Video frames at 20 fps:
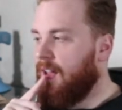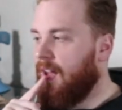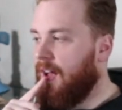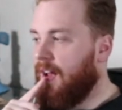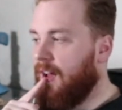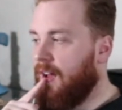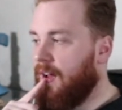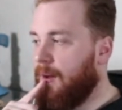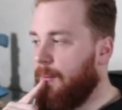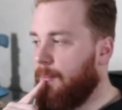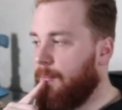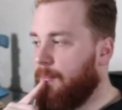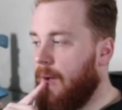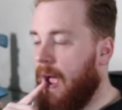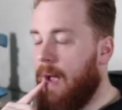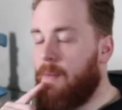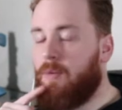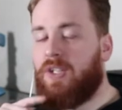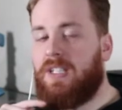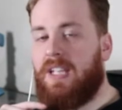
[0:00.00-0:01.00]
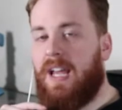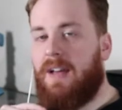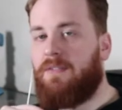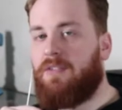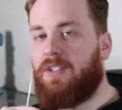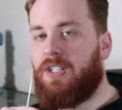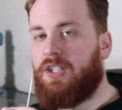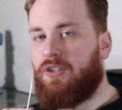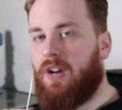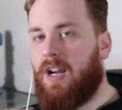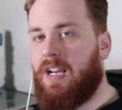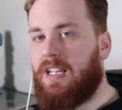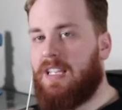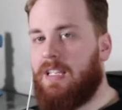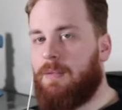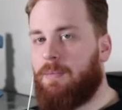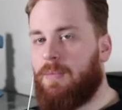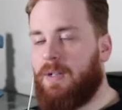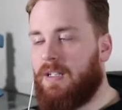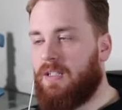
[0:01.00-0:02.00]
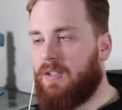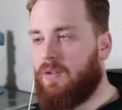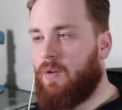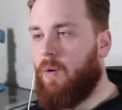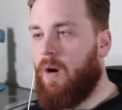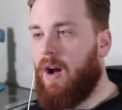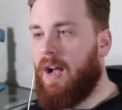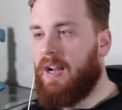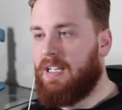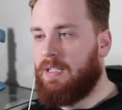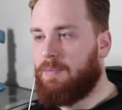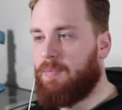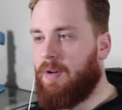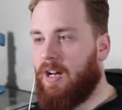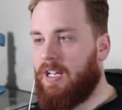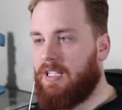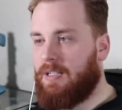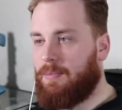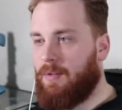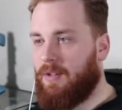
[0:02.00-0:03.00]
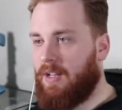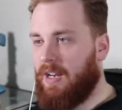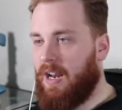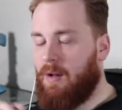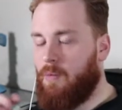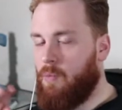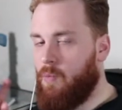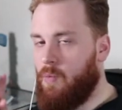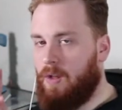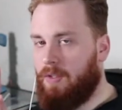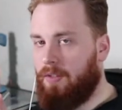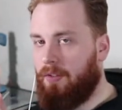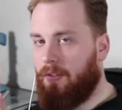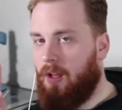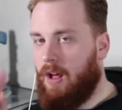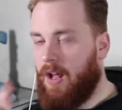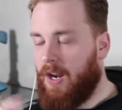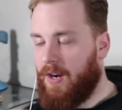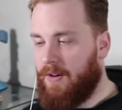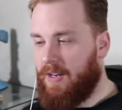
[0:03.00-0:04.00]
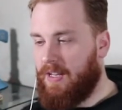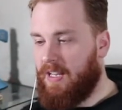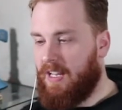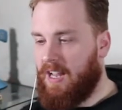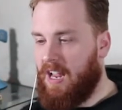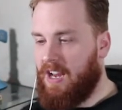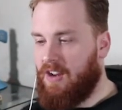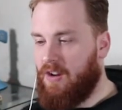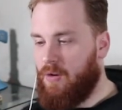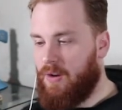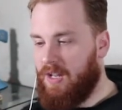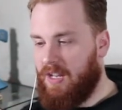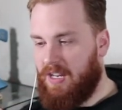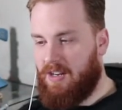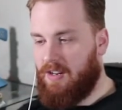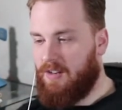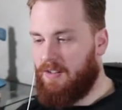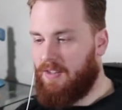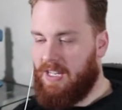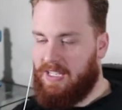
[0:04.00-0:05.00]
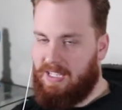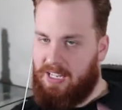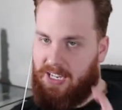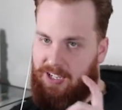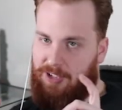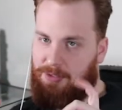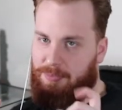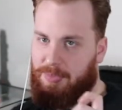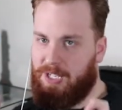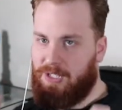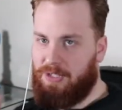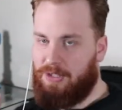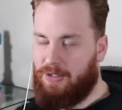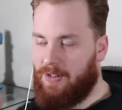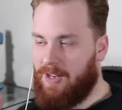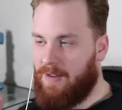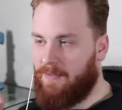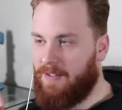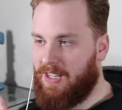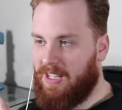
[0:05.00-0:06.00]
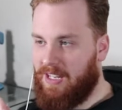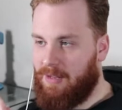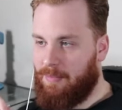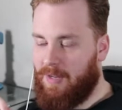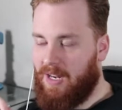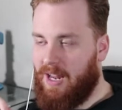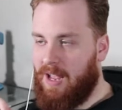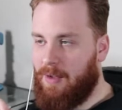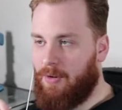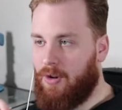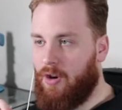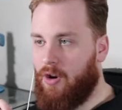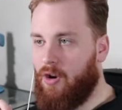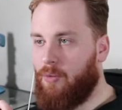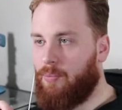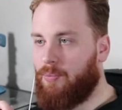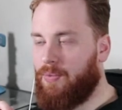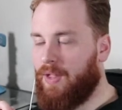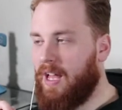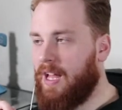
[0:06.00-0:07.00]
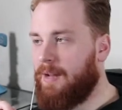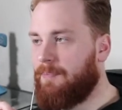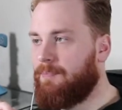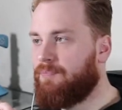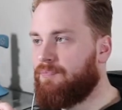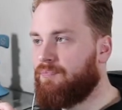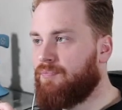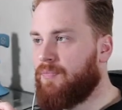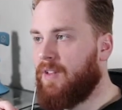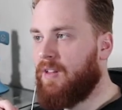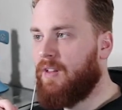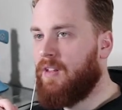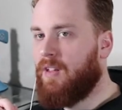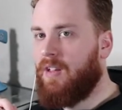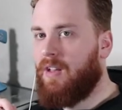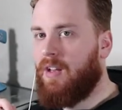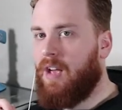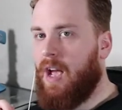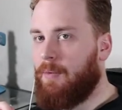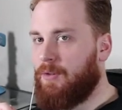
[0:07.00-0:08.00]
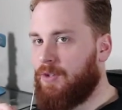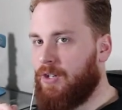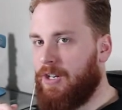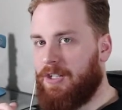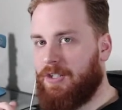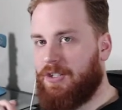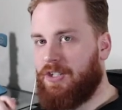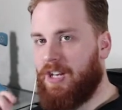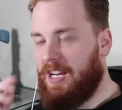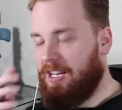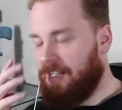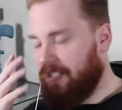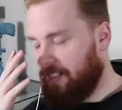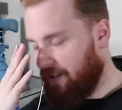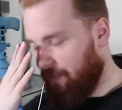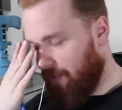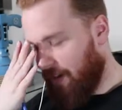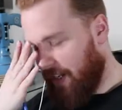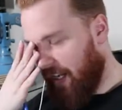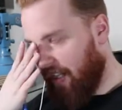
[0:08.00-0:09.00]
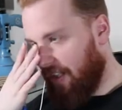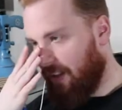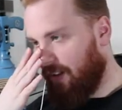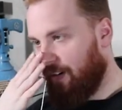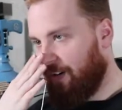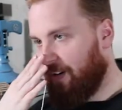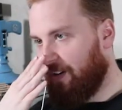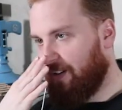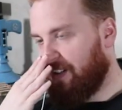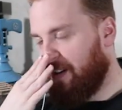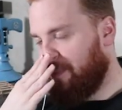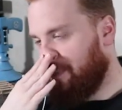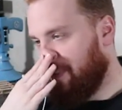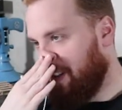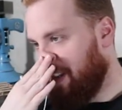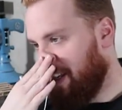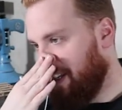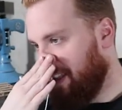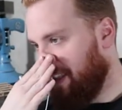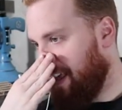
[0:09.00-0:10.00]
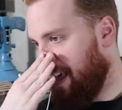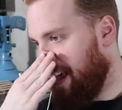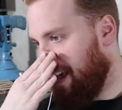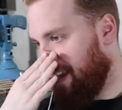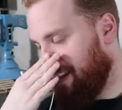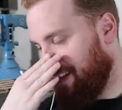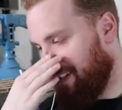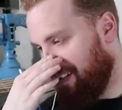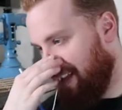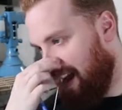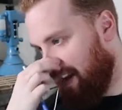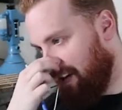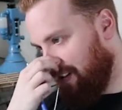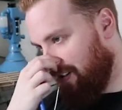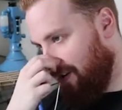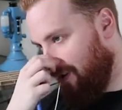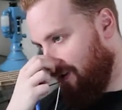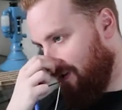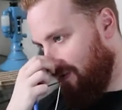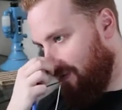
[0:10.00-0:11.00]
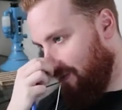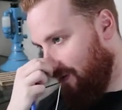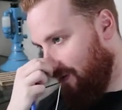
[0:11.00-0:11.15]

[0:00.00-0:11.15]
I would definitely try to keep it as quiet as possible that I won the lottery. Like, I know here they take your picture and everything, but I would hope that I would try to change the way I look or something like that, because I don't